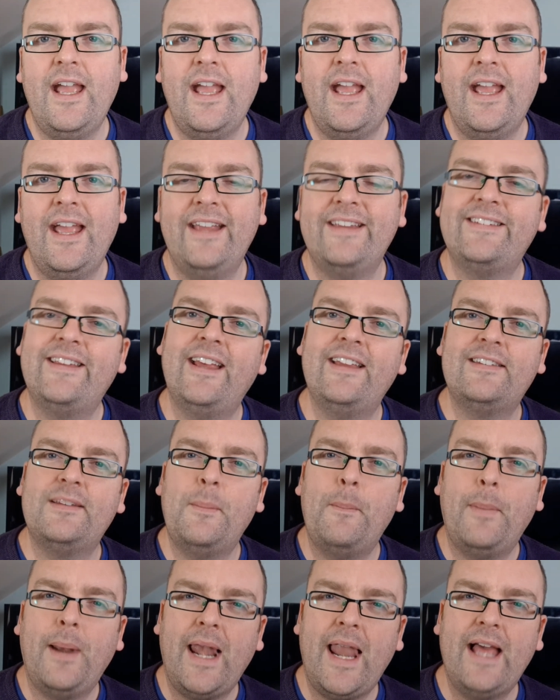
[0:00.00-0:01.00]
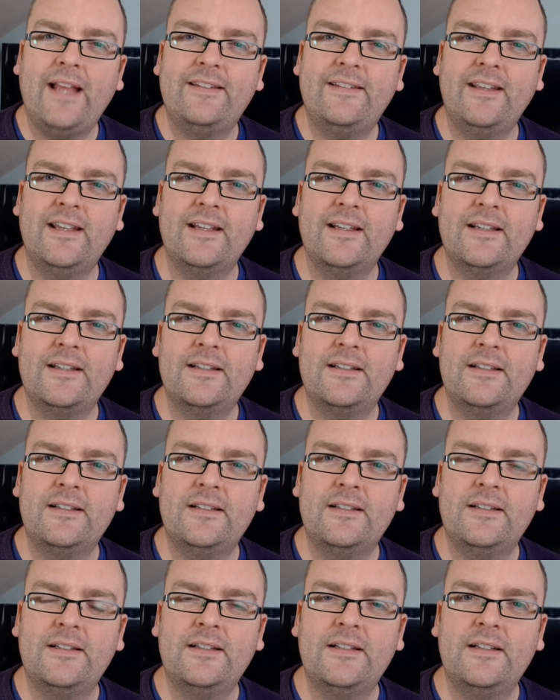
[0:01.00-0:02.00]
It says plaiting.
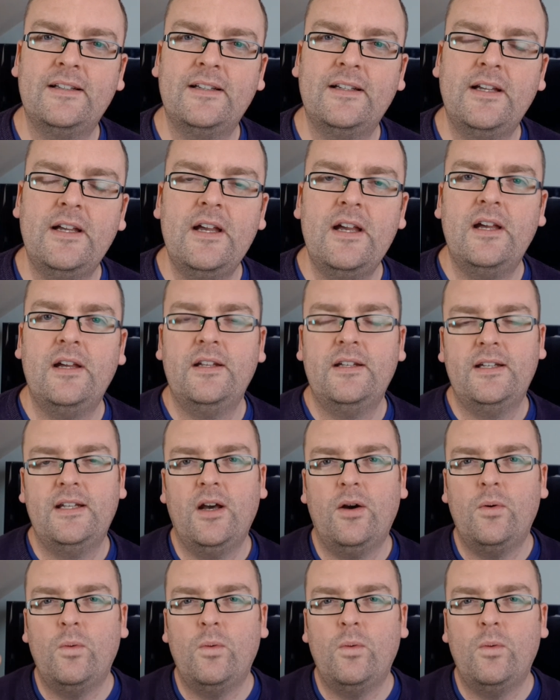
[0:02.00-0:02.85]
Now,